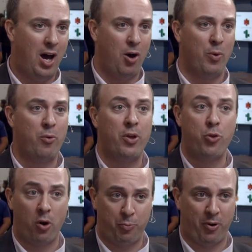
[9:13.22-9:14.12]
with
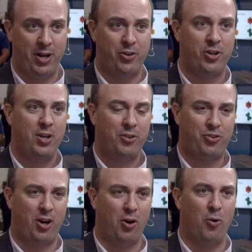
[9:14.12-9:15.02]
Northbridge.
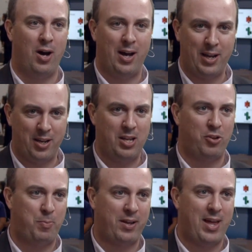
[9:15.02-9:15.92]
So
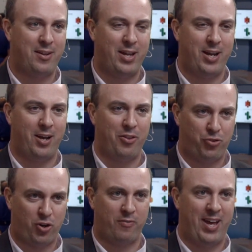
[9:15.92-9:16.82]
expect that data. The
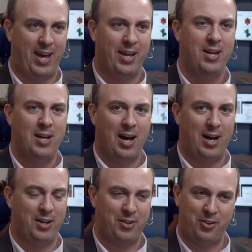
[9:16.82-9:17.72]
survey,
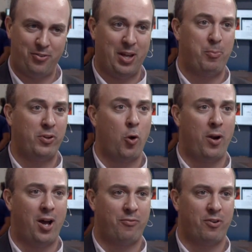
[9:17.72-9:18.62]
as I said, been going
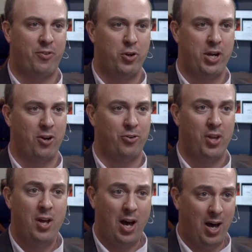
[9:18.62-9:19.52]
on for a few years.
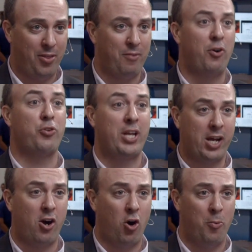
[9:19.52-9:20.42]
The folks at
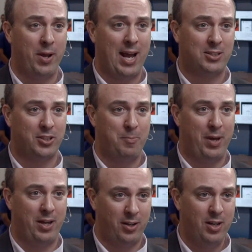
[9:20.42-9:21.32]
GigaHome had actually
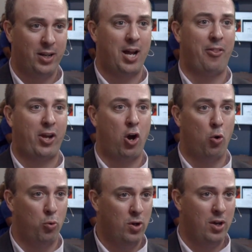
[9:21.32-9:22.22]
been kind of the
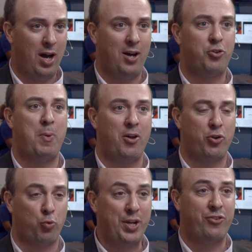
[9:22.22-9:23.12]

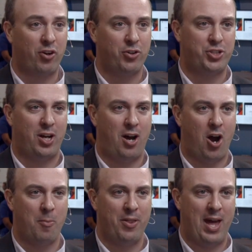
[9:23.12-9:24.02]
co-sponsor research
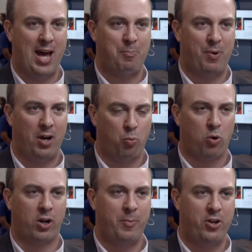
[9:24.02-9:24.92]
arm of that, but
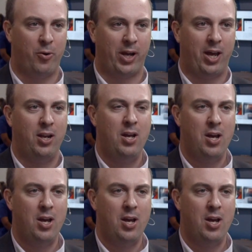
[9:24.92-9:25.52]
we're going to be doing it